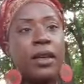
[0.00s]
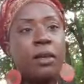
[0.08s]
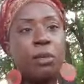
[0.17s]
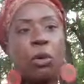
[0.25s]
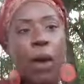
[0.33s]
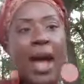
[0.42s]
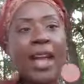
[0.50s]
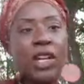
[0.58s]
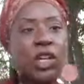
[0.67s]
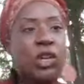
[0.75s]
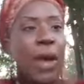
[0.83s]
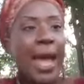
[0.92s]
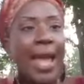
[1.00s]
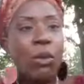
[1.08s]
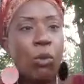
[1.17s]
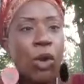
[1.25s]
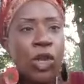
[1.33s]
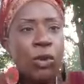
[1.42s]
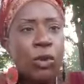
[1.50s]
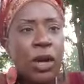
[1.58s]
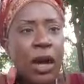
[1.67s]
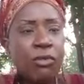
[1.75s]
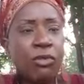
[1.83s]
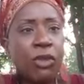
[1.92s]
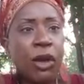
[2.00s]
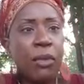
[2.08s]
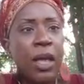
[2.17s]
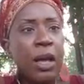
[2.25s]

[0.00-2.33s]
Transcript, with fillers: But why do you hate where you come from?